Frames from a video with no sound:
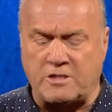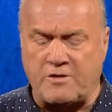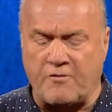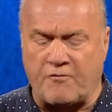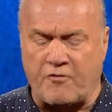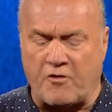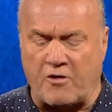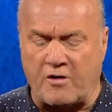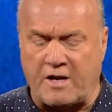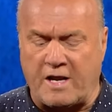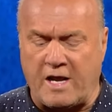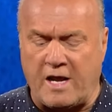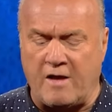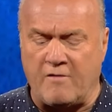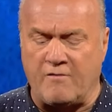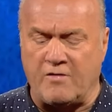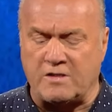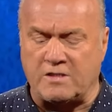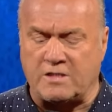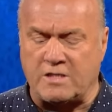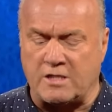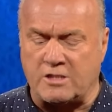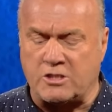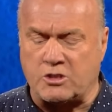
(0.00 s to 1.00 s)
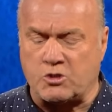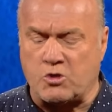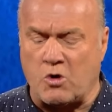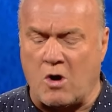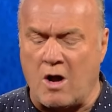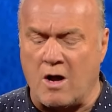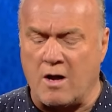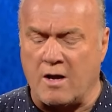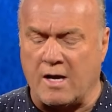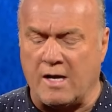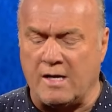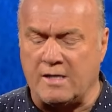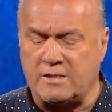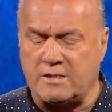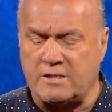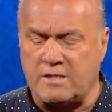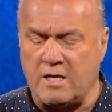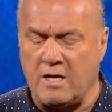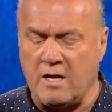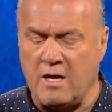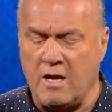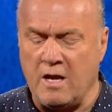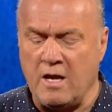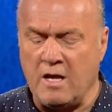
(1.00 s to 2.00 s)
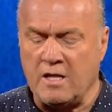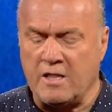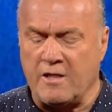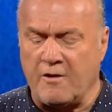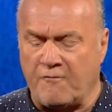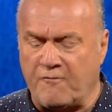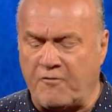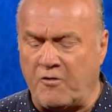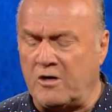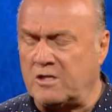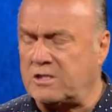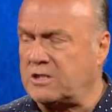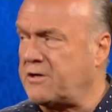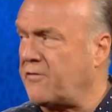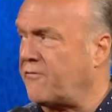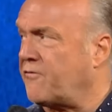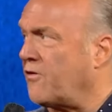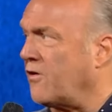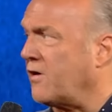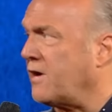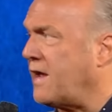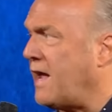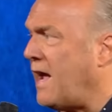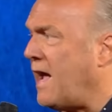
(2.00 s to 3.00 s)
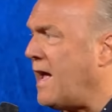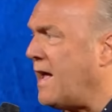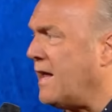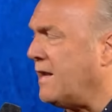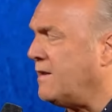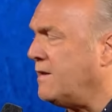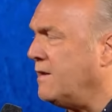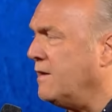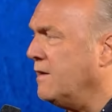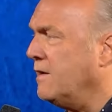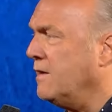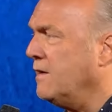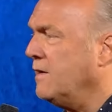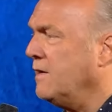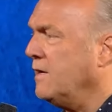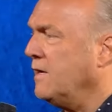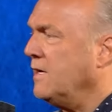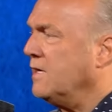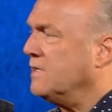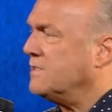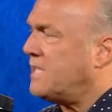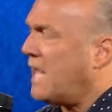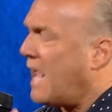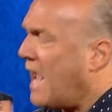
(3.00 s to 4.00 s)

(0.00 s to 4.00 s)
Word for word: to forgive is the strongest. The first to forget is the